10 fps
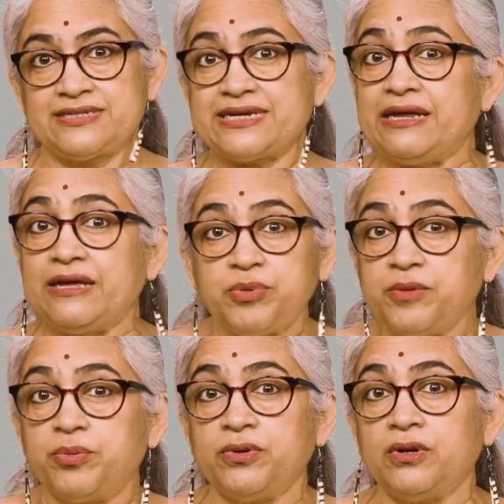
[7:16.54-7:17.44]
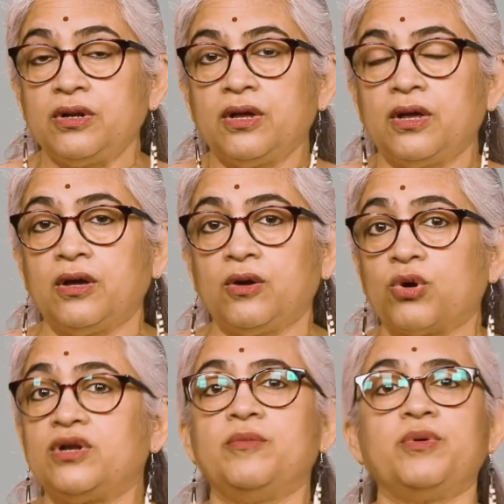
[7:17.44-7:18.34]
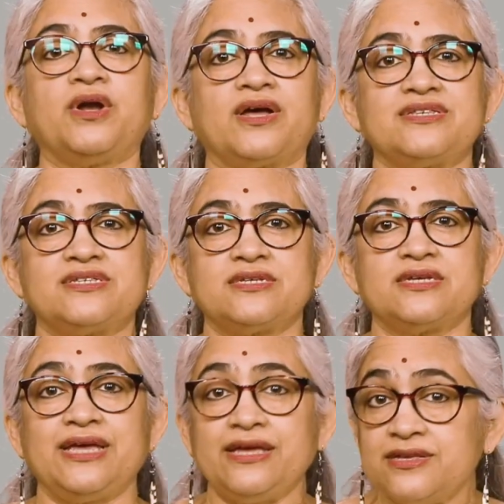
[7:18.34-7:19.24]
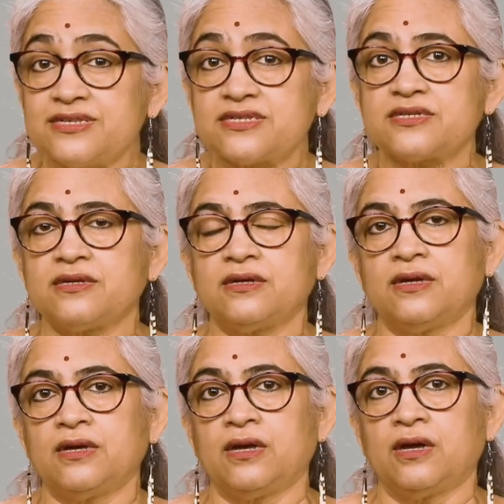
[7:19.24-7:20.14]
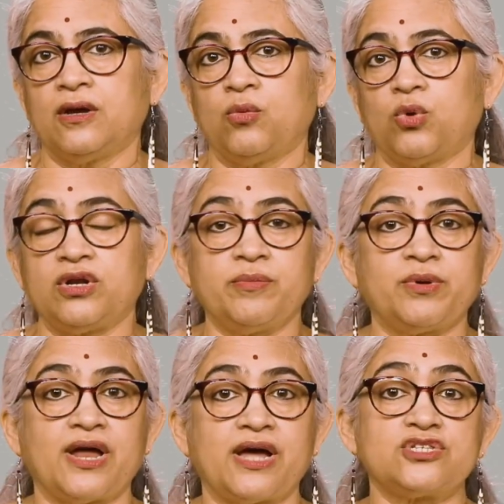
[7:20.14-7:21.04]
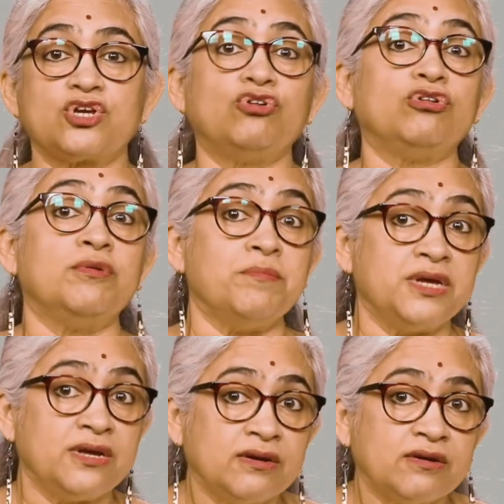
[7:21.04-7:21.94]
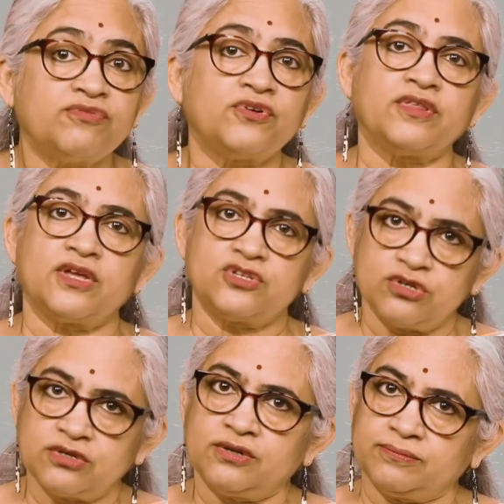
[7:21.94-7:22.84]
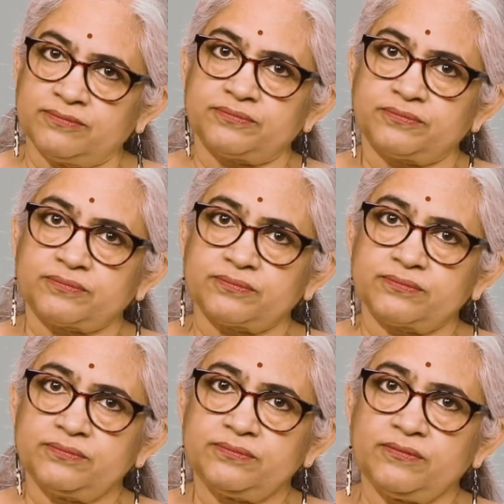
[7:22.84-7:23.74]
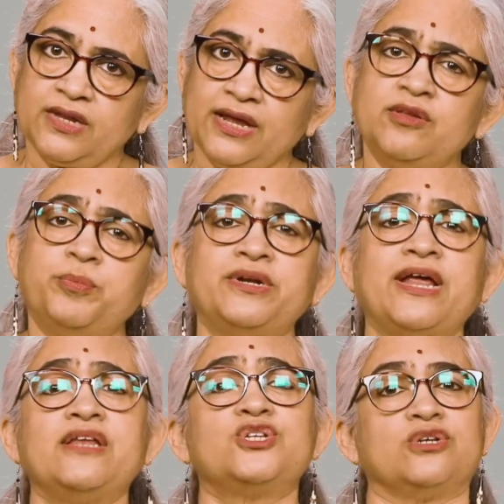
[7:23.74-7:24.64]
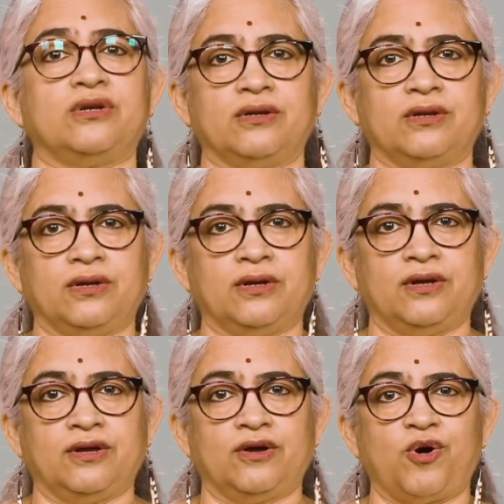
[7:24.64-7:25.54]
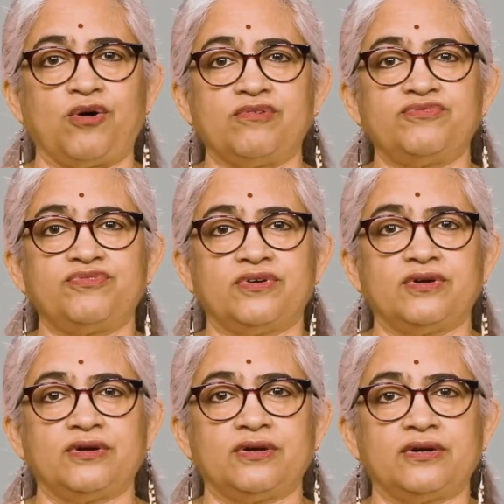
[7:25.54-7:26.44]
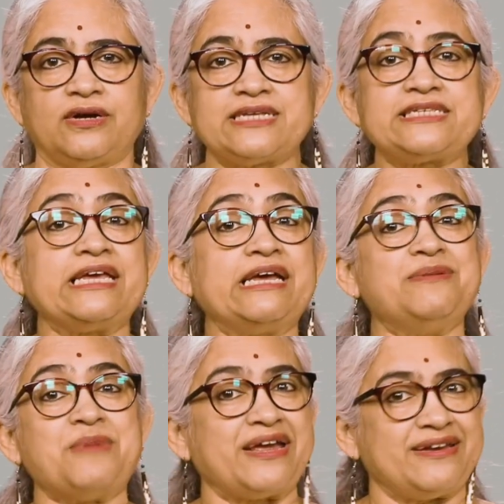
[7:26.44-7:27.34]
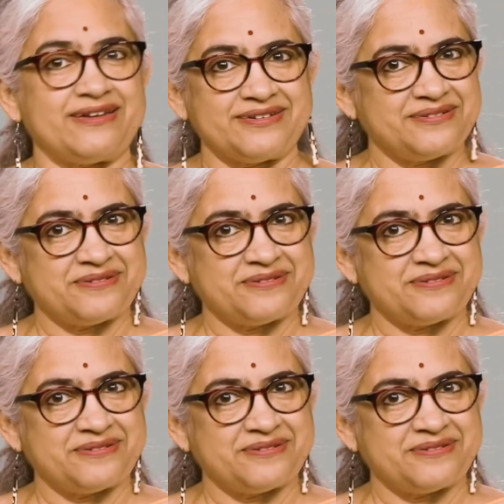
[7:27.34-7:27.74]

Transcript: telling people what liberal arts is, what liberal arts could mean for their children, and the potential of a single mind.